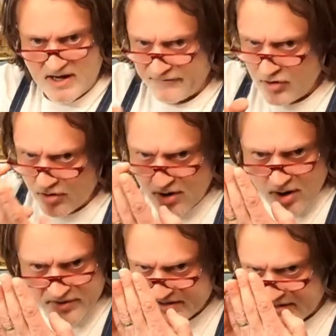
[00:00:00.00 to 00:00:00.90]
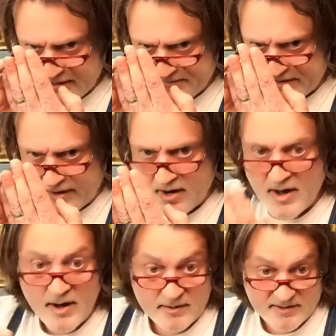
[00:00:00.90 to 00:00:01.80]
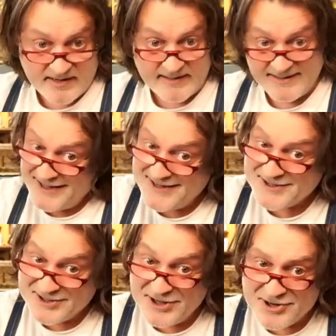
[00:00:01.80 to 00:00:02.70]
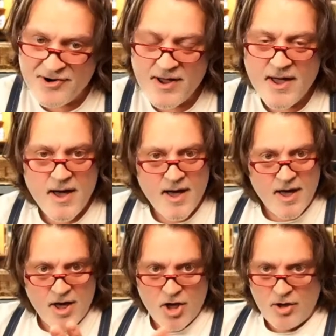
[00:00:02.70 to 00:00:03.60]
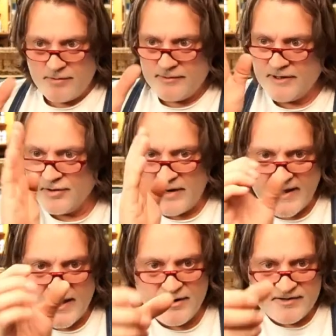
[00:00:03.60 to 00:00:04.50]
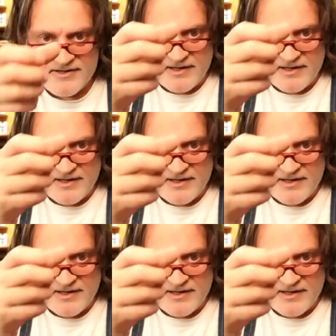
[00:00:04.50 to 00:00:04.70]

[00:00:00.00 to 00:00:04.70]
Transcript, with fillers: If you're always in up there, because I did this too, you know, like here's the